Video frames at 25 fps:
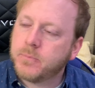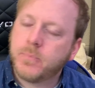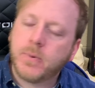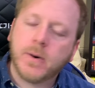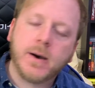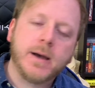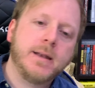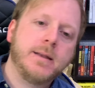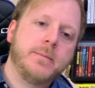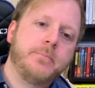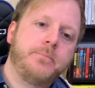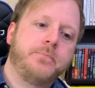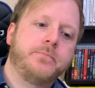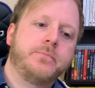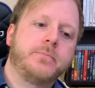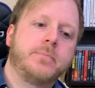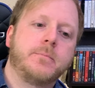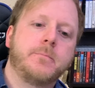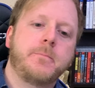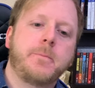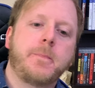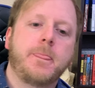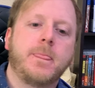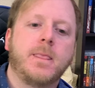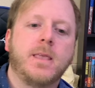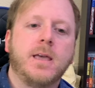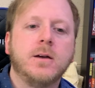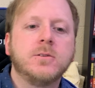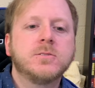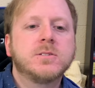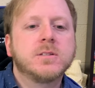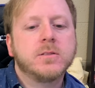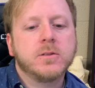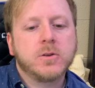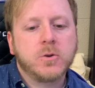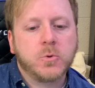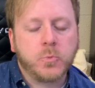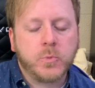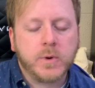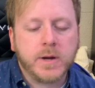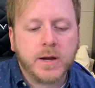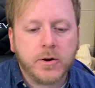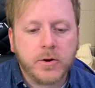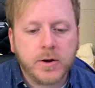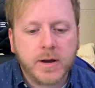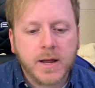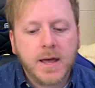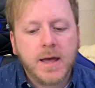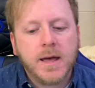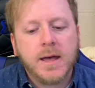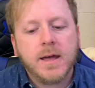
but it was a little weird.